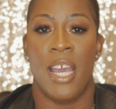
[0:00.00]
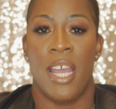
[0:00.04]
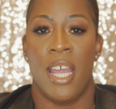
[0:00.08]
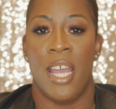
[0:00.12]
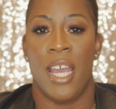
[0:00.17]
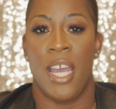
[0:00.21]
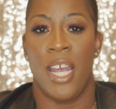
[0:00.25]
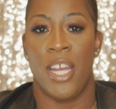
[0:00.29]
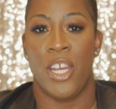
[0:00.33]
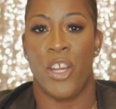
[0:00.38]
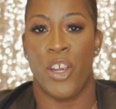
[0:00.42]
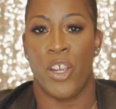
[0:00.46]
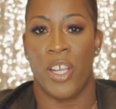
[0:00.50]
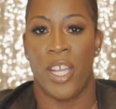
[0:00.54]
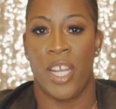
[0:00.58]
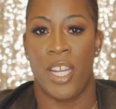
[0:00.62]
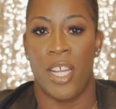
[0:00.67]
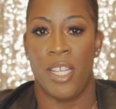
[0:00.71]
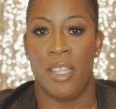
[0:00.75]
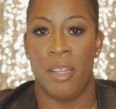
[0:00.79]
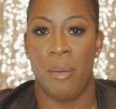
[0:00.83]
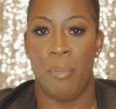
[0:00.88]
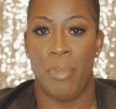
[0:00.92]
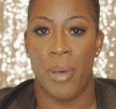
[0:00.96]
and you're
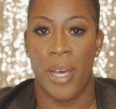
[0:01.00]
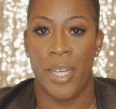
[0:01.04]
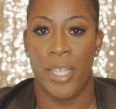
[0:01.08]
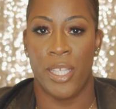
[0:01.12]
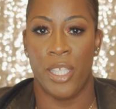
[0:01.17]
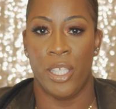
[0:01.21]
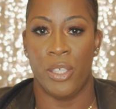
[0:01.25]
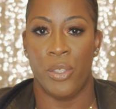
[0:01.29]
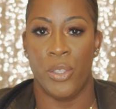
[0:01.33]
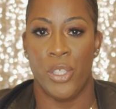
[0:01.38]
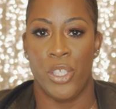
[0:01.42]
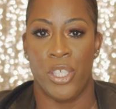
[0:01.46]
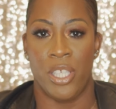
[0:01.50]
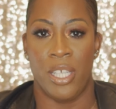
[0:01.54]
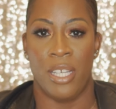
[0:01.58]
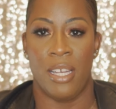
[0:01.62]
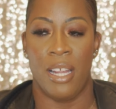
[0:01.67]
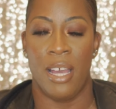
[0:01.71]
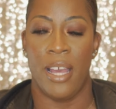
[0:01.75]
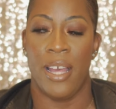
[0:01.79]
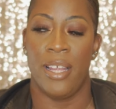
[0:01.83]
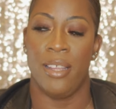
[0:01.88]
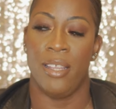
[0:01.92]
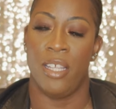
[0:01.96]
getting the body
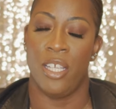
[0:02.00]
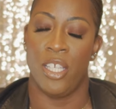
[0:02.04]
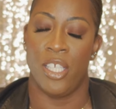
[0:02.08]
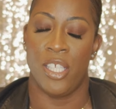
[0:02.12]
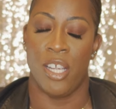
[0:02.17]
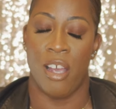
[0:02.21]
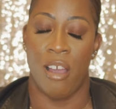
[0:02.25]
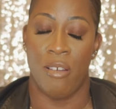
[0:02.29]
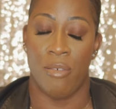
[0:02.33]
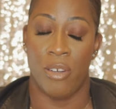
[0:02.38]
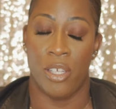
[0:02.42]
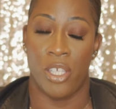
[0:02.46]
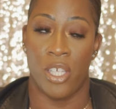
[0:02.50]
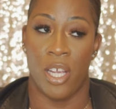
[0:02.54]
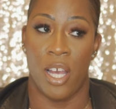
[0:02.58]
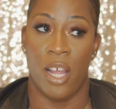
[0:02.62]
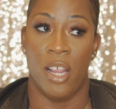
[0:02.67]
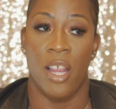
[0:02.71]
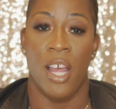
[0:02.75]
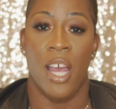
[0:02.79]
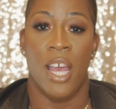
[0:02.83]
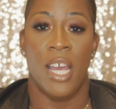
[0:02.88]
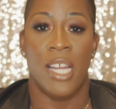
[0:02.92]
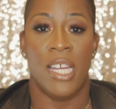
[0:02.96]
lotion and the shower
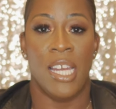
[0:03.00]
gel.